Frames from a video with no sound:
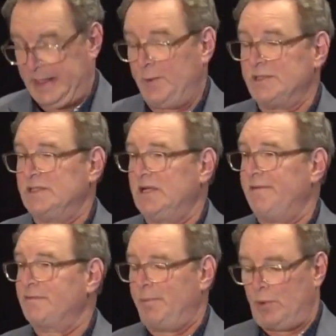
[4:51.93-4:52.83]
it was a
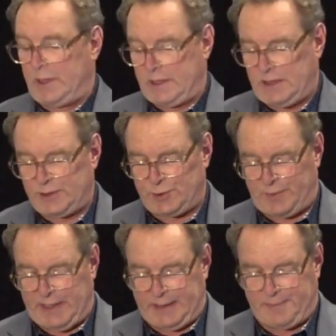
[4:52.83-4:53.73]
tough report to
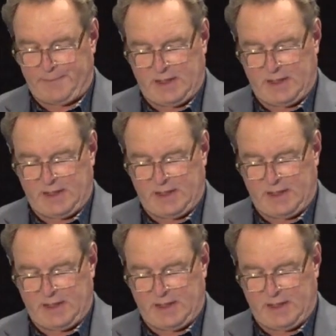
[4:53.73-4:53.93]
read.